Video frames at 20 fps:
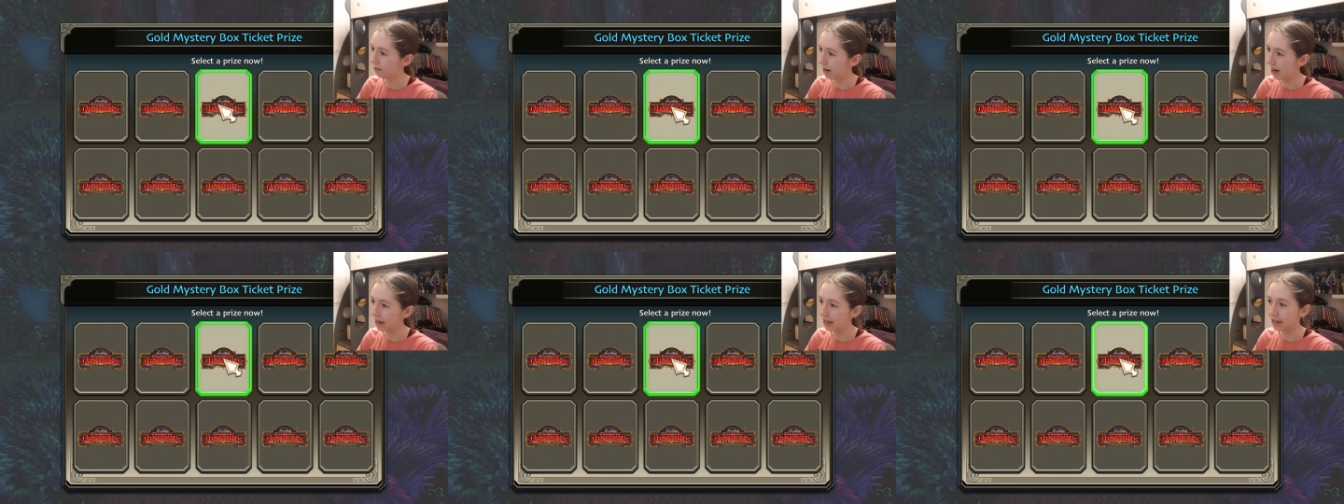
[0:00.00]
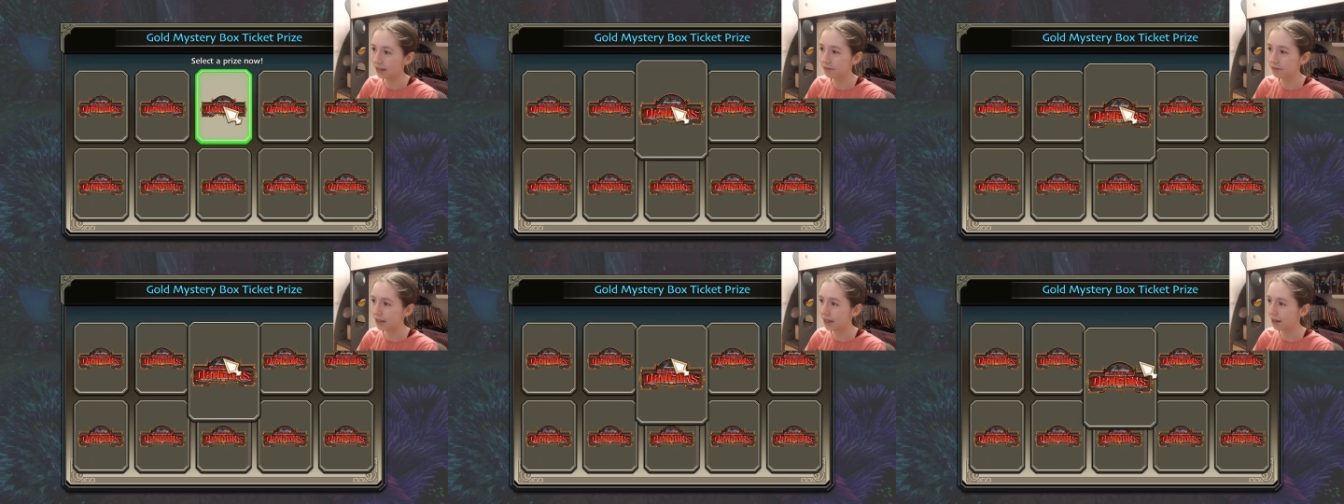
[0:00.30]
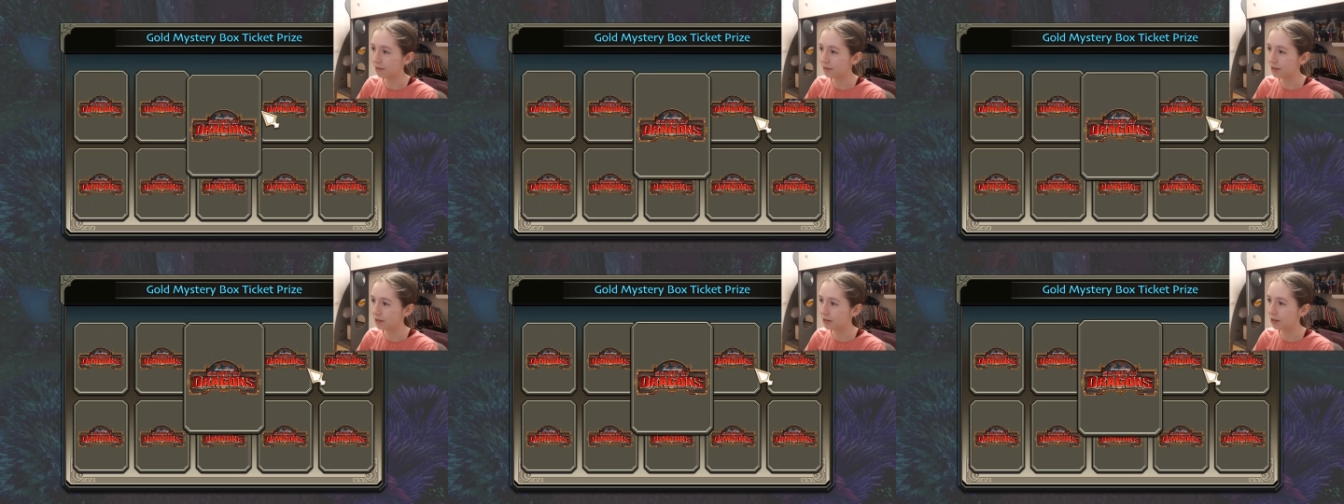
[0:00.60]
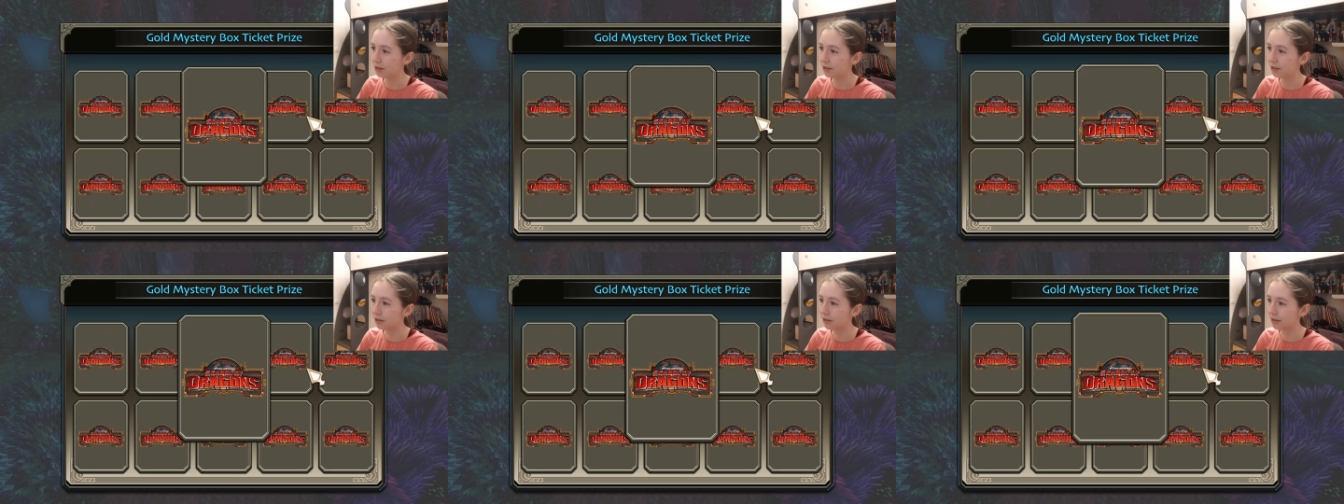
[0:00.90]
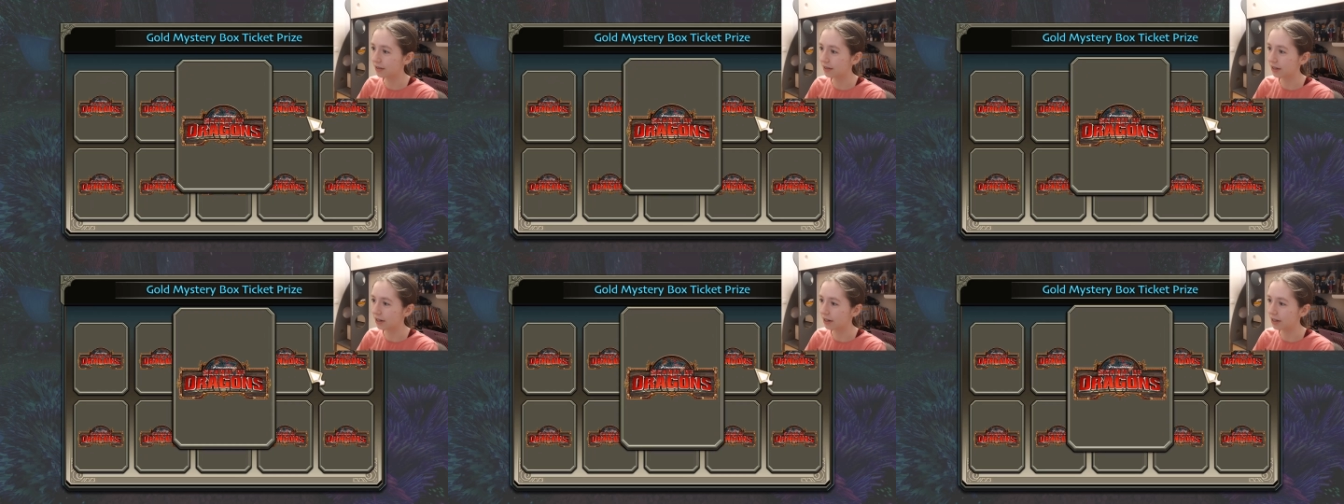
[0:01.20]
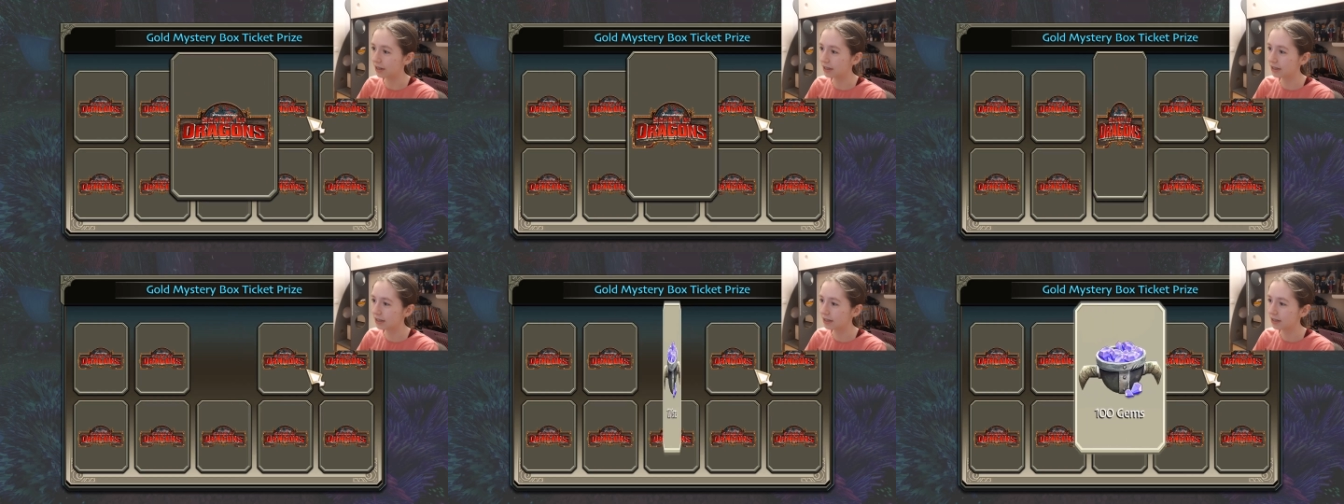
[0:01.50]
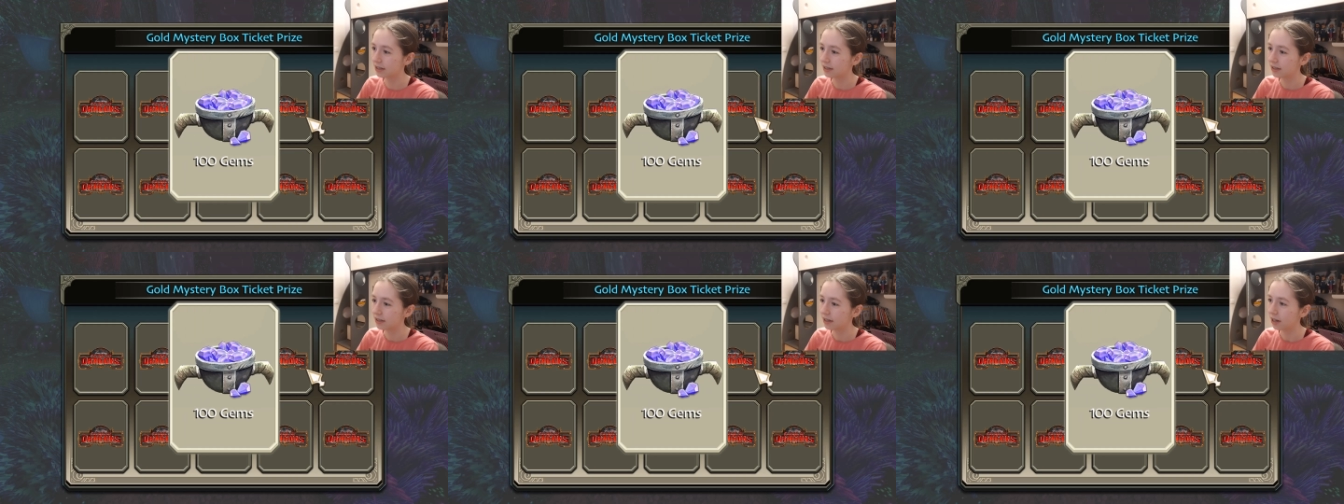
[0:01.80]
why did we have such a good start?
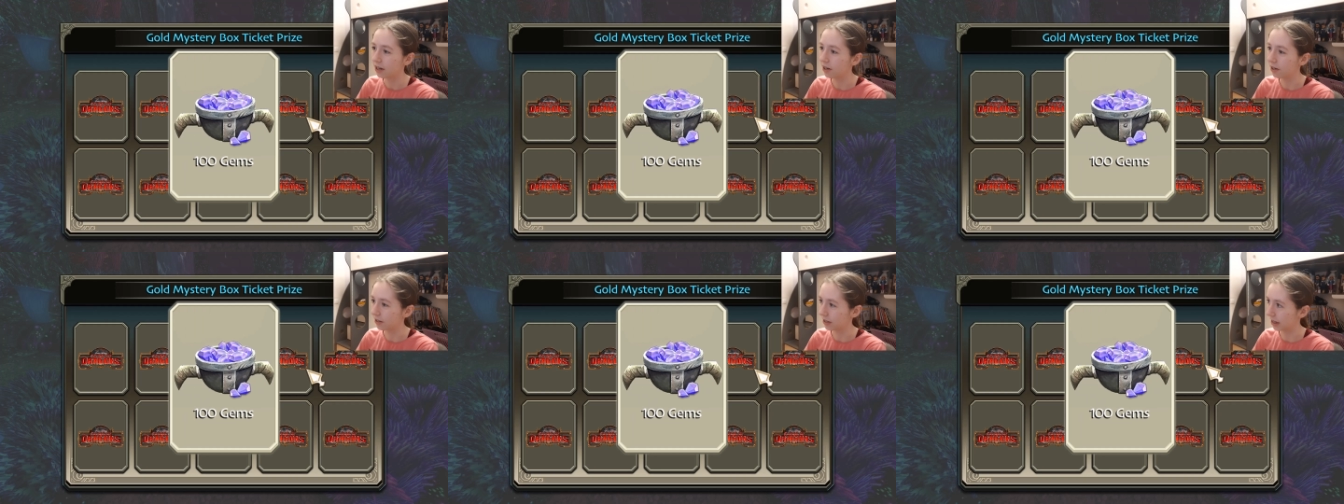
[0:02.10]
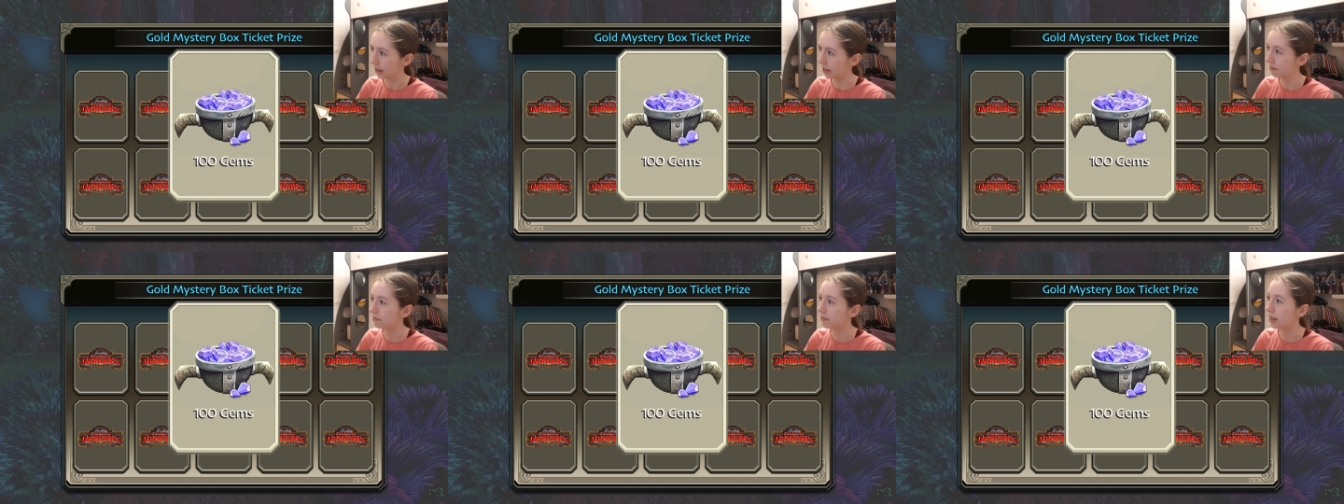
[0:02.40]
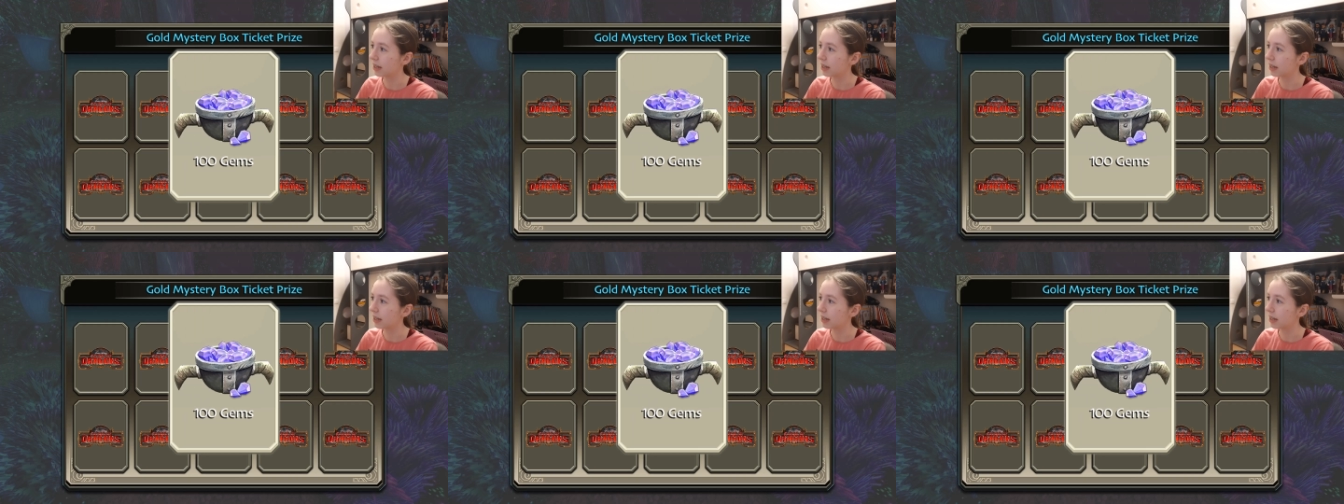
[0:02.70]
Okay,